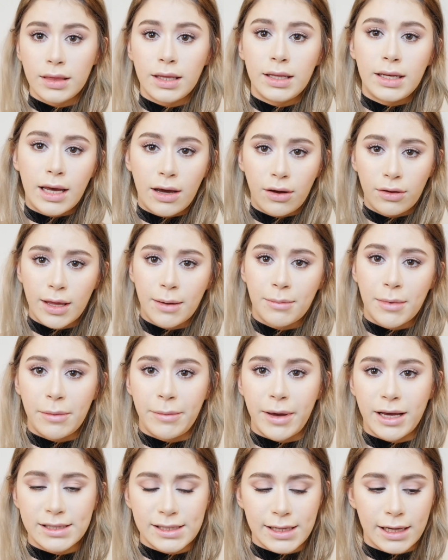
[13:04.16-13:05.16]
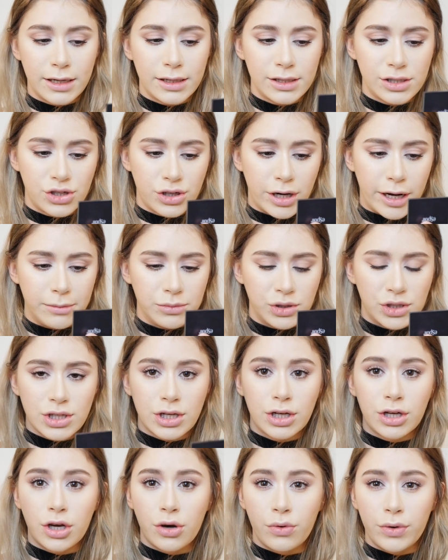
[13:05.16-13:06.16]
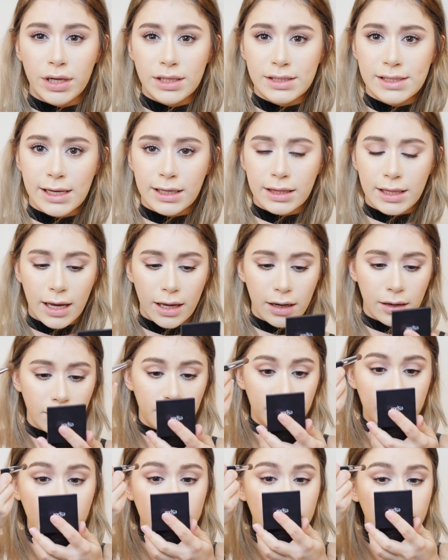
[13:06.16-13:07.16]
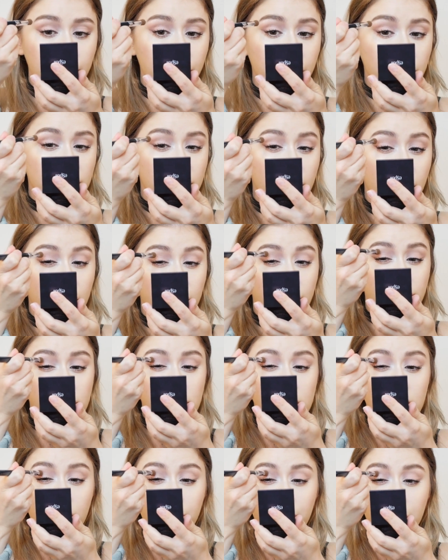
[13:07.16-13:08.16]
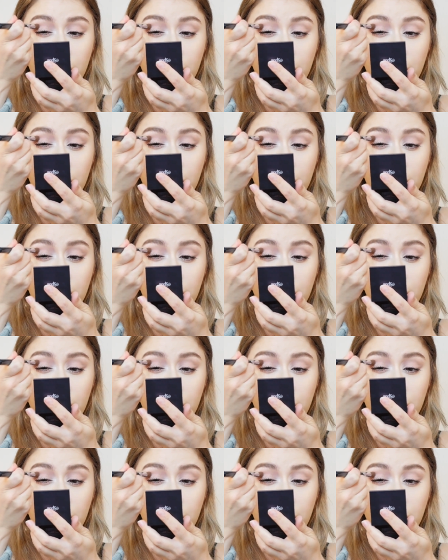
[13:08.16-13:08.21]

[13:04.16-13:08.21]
Then now that my mascara is dry, I'm just going to go in and take that blending brush that I used to